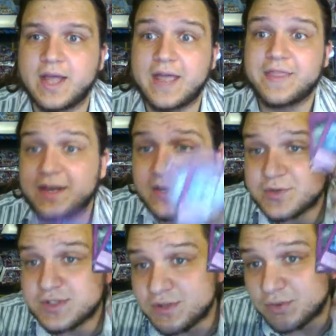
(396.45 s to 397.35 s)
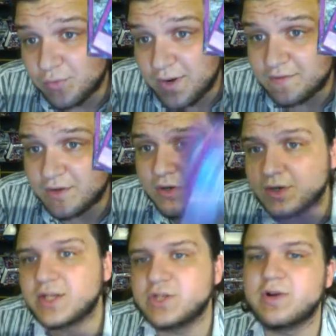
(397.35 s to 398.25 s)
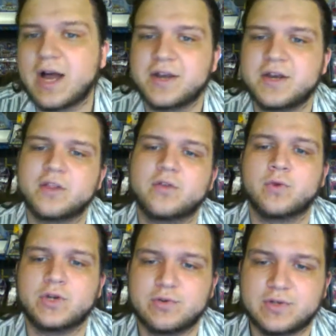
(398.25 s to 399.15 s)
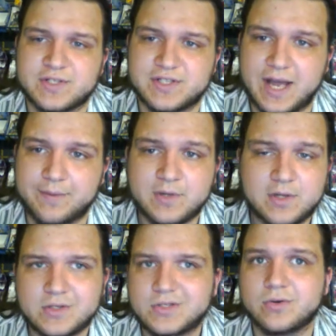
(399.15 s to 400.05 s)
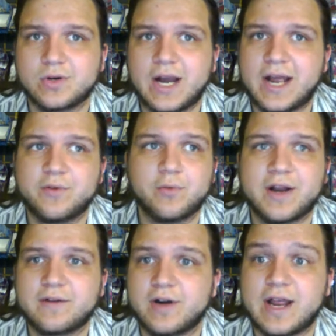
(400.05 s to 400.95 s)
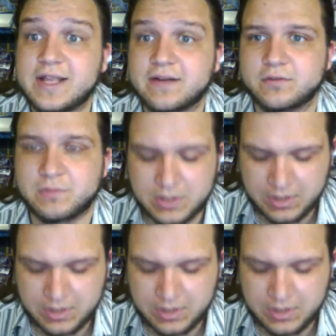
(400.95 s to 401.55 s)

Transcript: and then it goes to the graveyard and you got another one you can stop, tour guide, whatever, any of them.